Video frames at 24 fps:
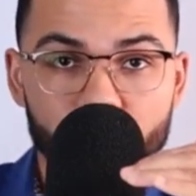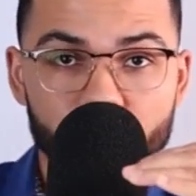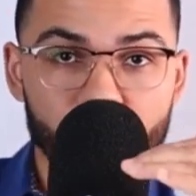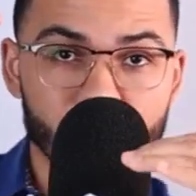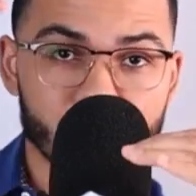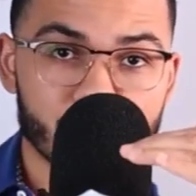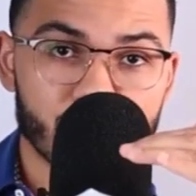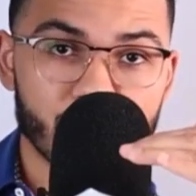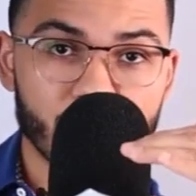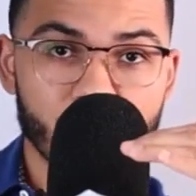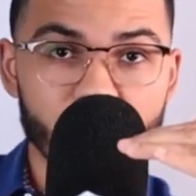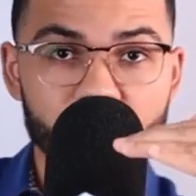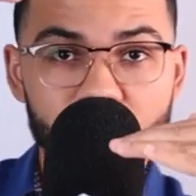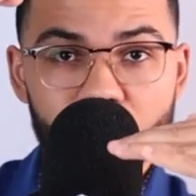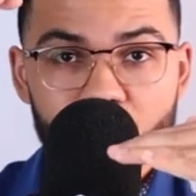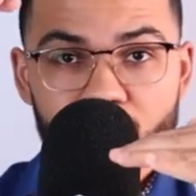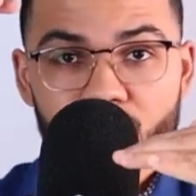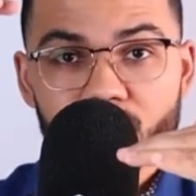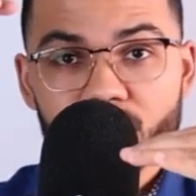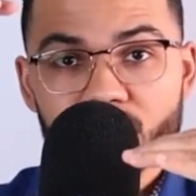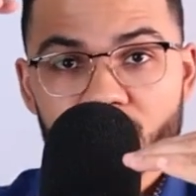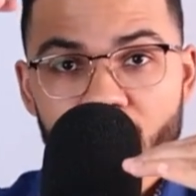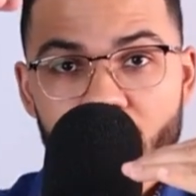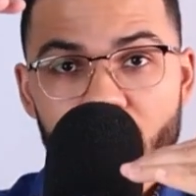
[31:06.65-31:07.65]
Oh, so you want to
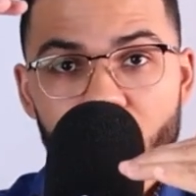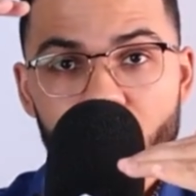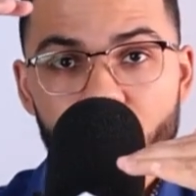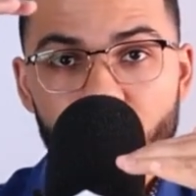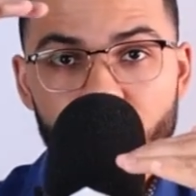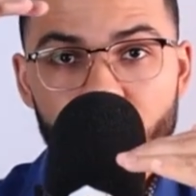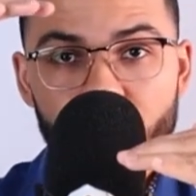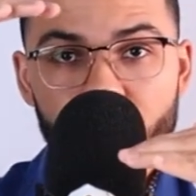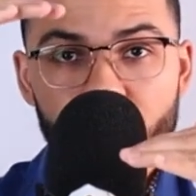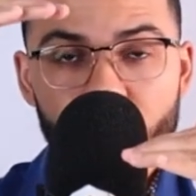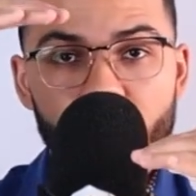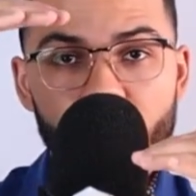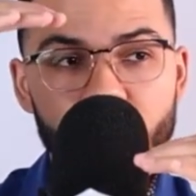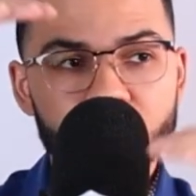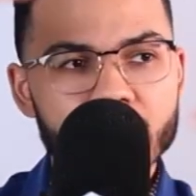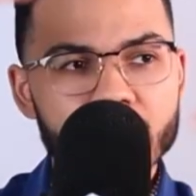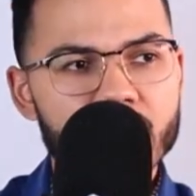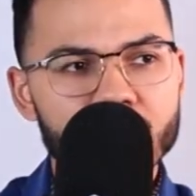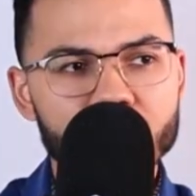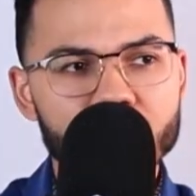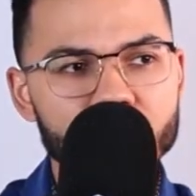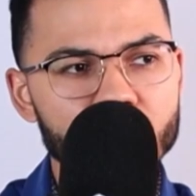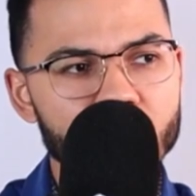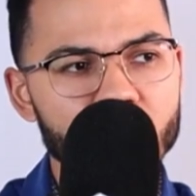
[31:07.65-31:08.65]
improve your health?
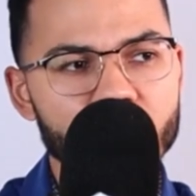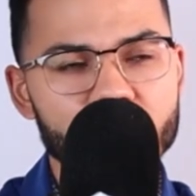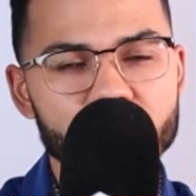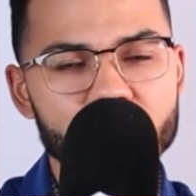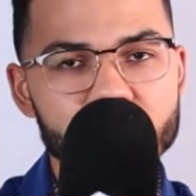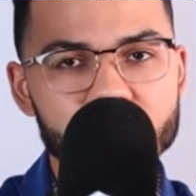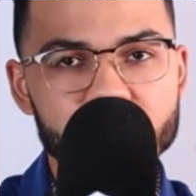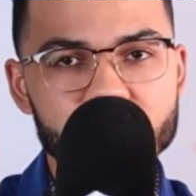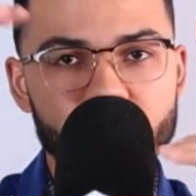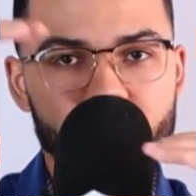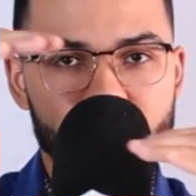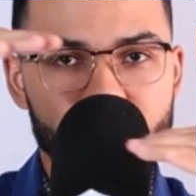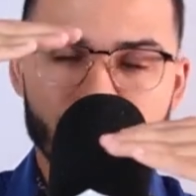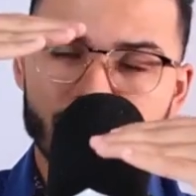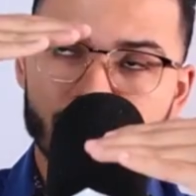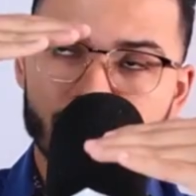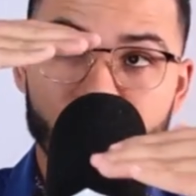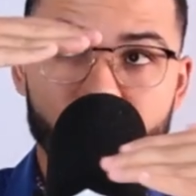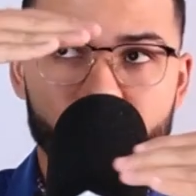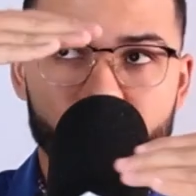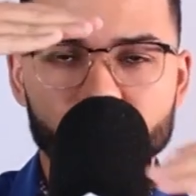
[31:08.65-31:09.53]
Yeah, you got any tips?